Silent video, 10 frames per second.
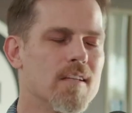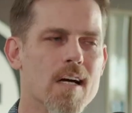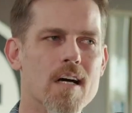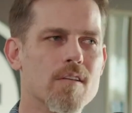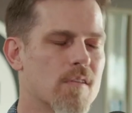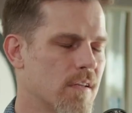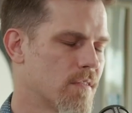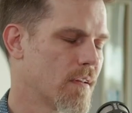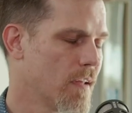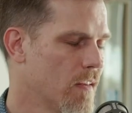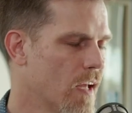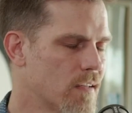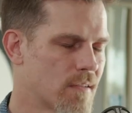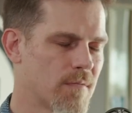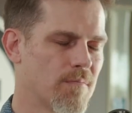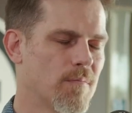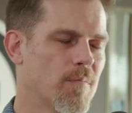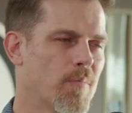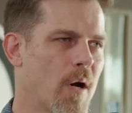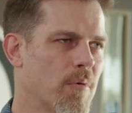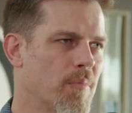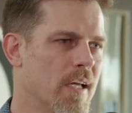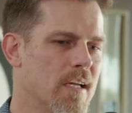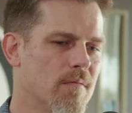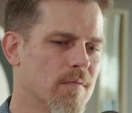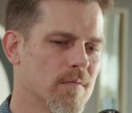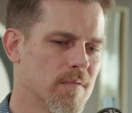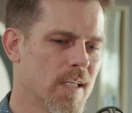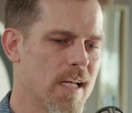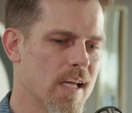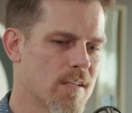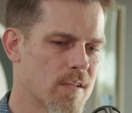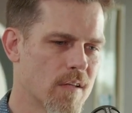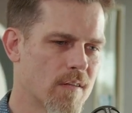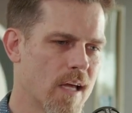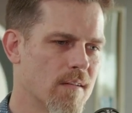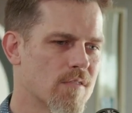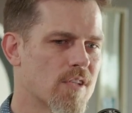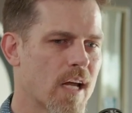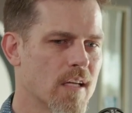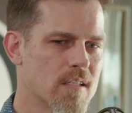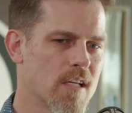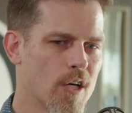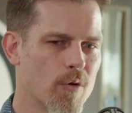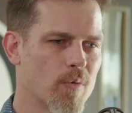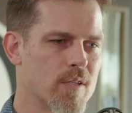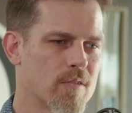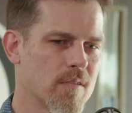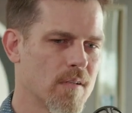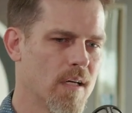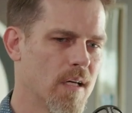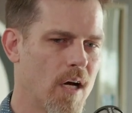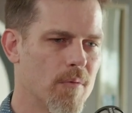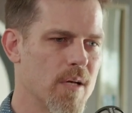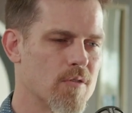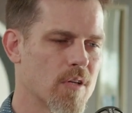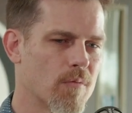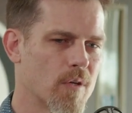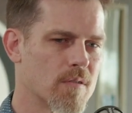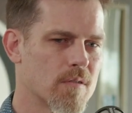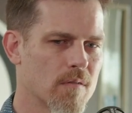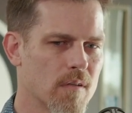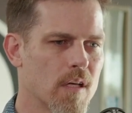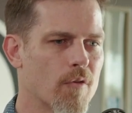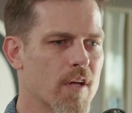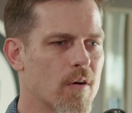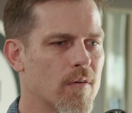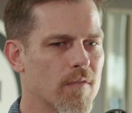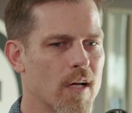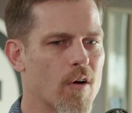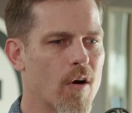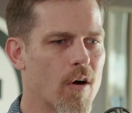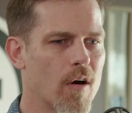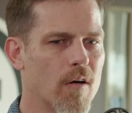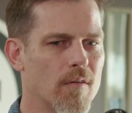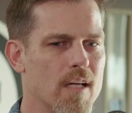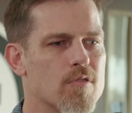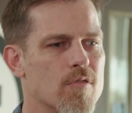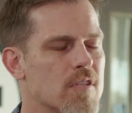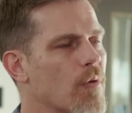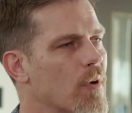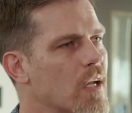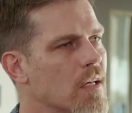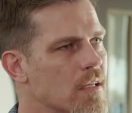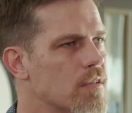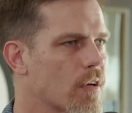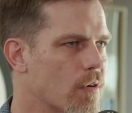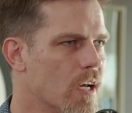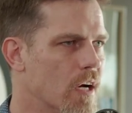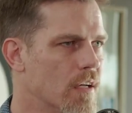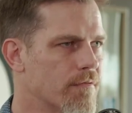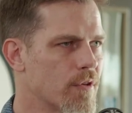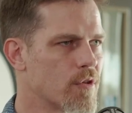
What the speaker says: Yeah, and that's probably leading to that second tier, which I'll mention, which, there are issues that we can disagree on for